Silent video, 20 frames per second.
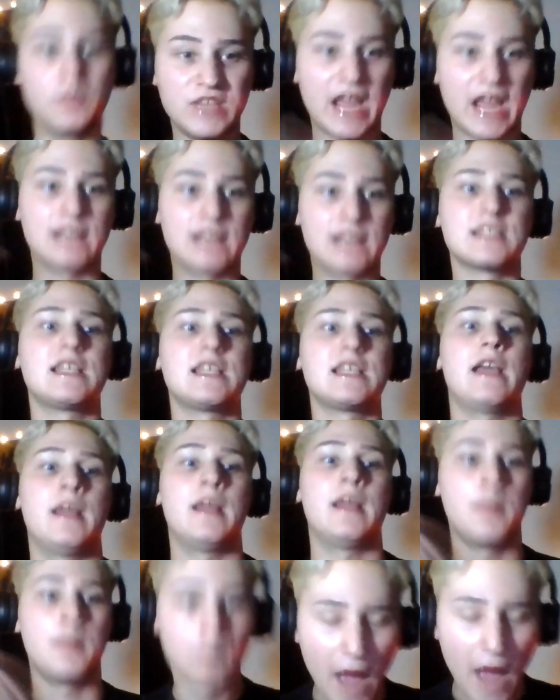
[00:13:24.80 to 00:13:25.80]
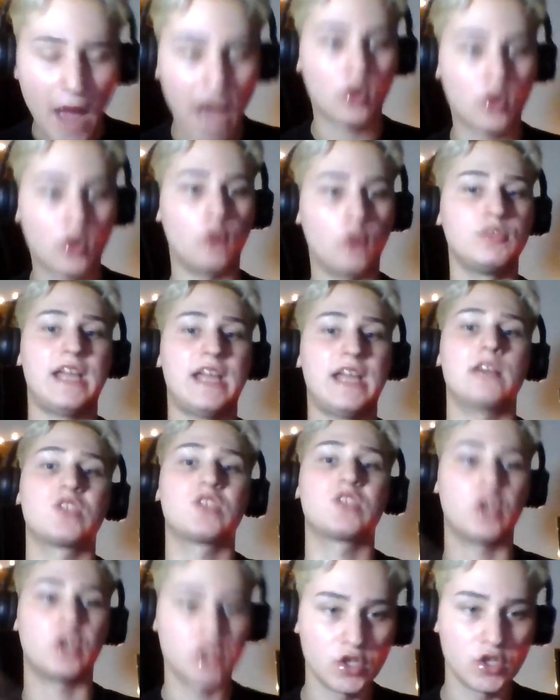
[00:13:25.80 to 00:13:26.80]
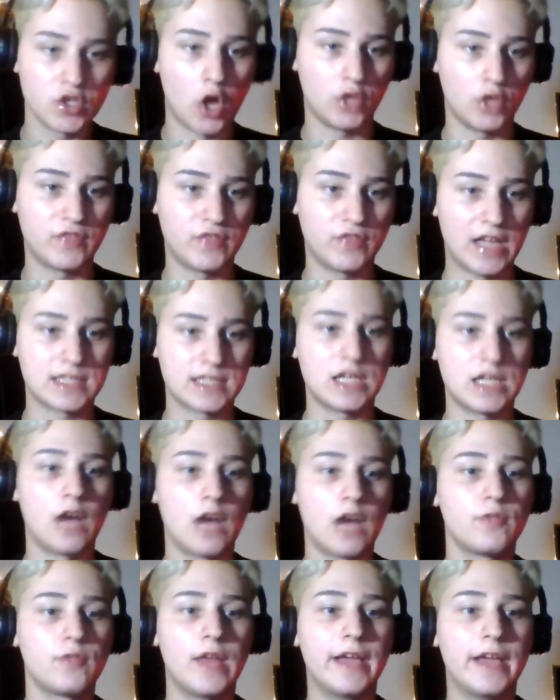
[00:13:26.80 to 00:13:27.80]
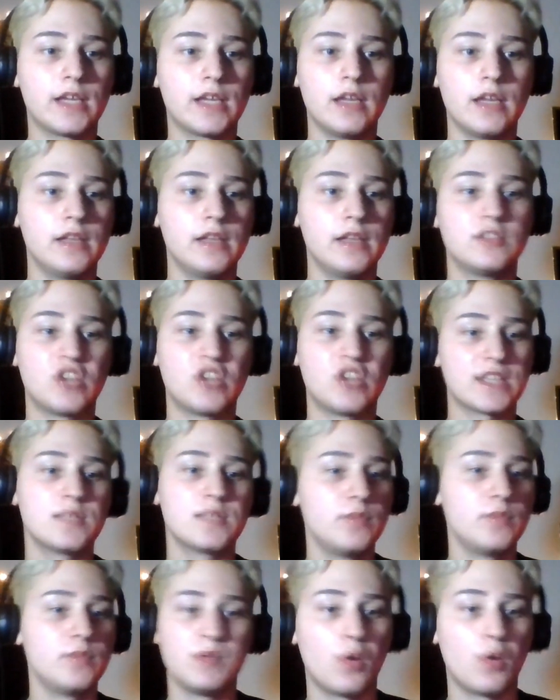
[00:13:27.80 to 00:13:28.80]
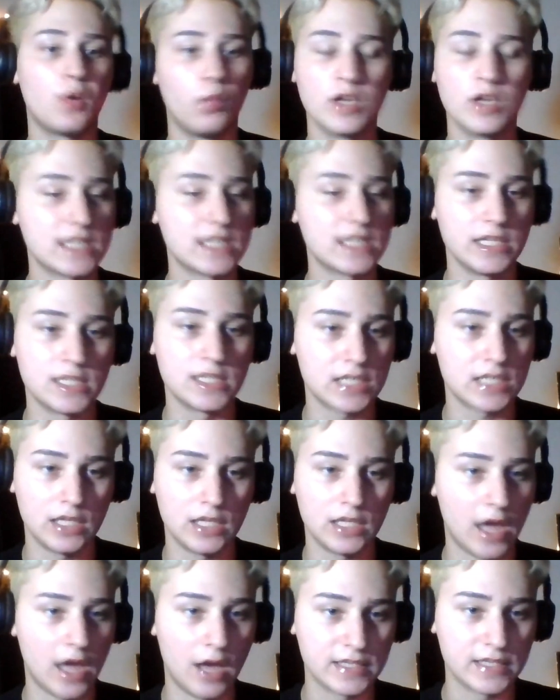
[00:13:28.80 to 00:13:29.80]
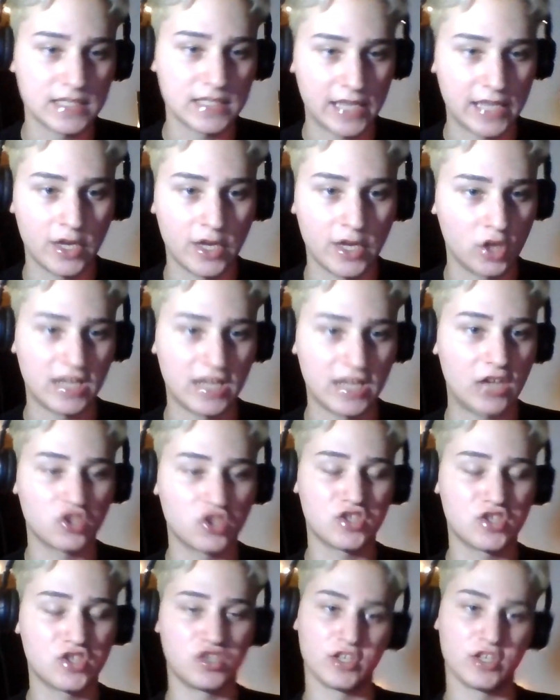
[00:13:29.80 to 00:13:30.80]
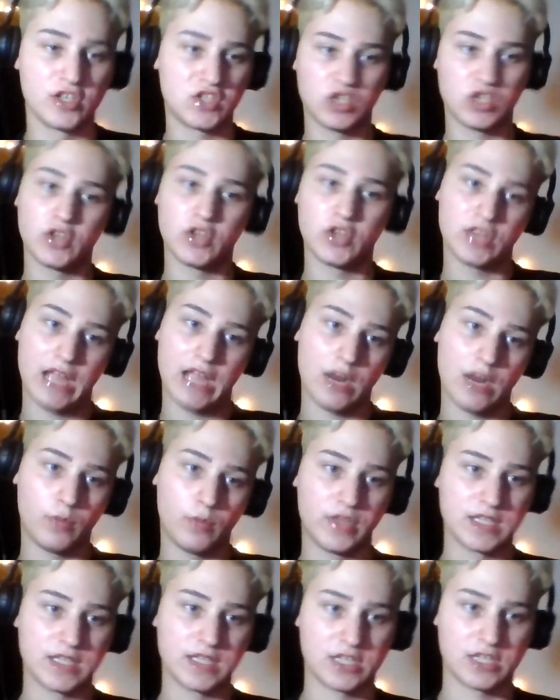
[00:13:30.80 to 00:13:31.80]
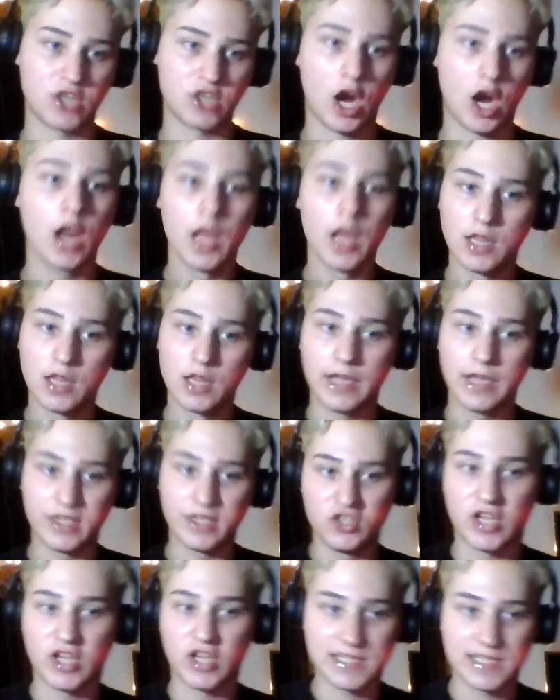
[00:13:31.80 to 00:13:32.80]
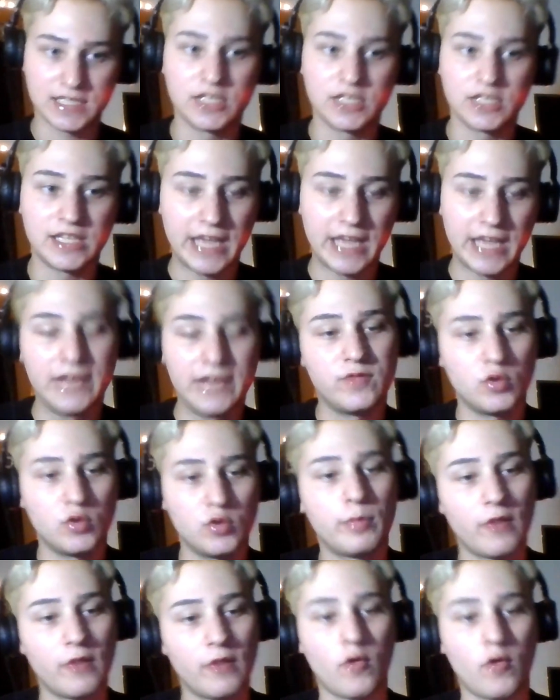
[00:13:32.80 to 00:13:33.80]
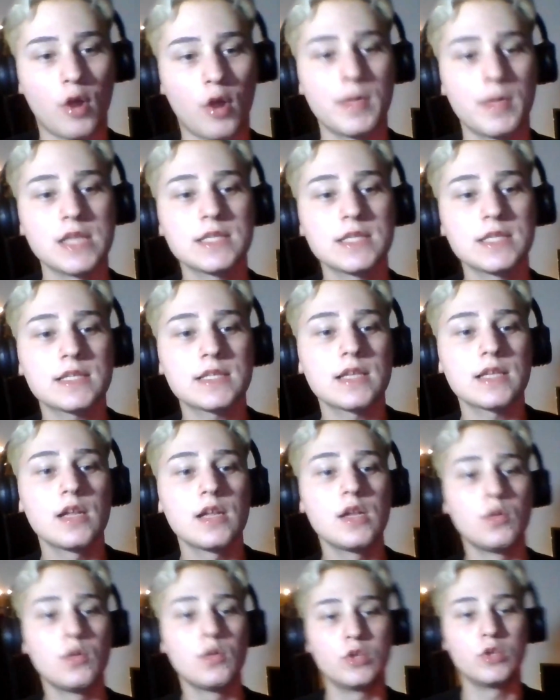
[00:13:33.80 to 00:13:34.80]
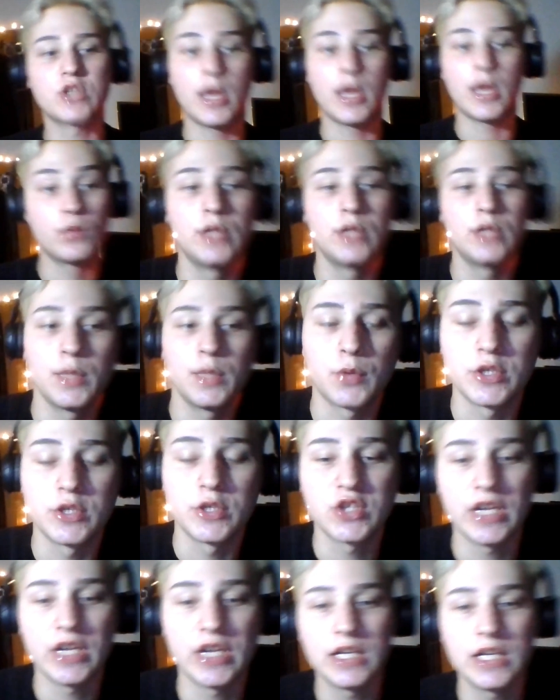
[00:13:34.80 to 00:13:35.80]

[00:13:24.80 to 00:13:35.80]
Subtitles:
dancing, background dancers and all of that stuff. Like Justin Bieber wasn't a singer that just stood there with his guitar. Like Justin gave you performance, which I really appreciate.